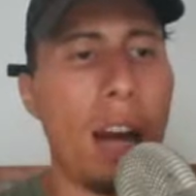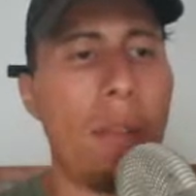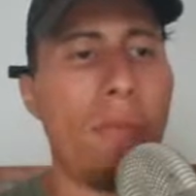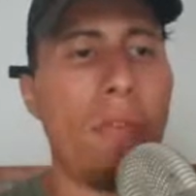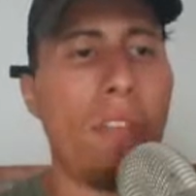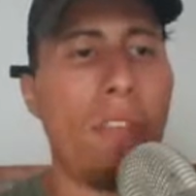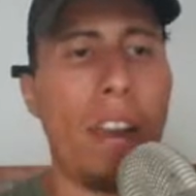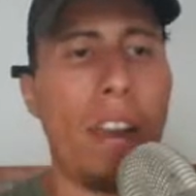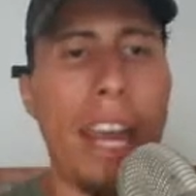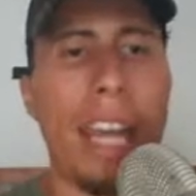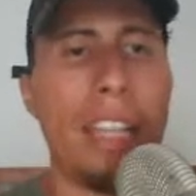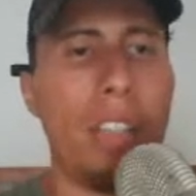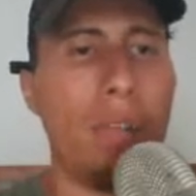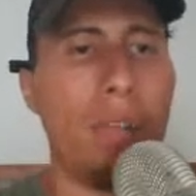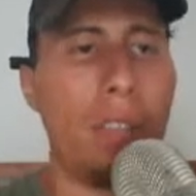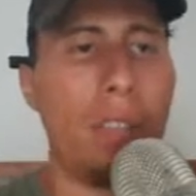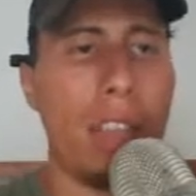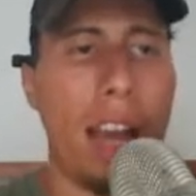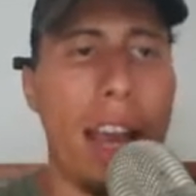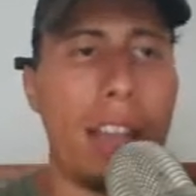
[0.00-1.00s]
for
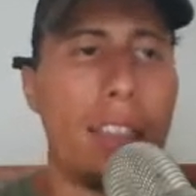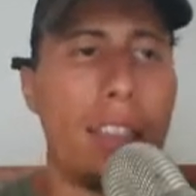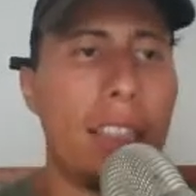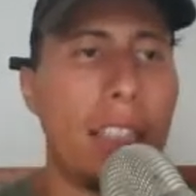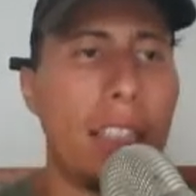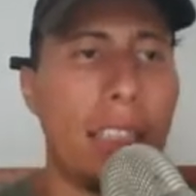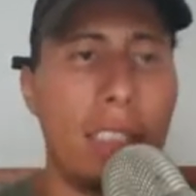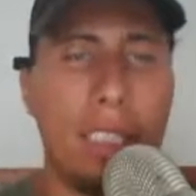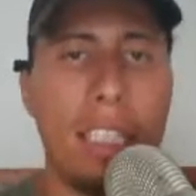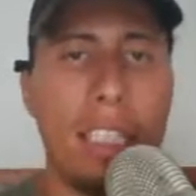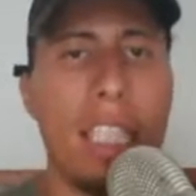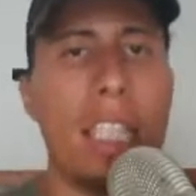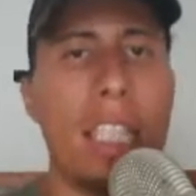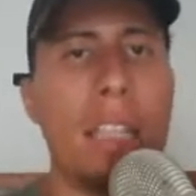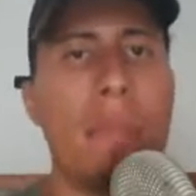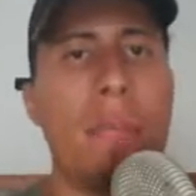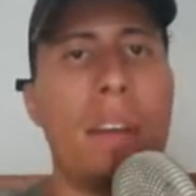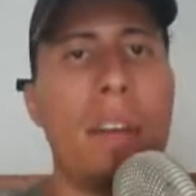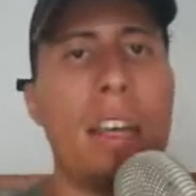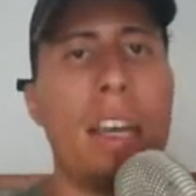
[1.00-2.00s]
anyone that has like a
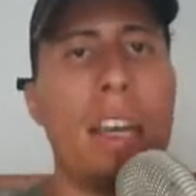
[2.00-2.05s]
team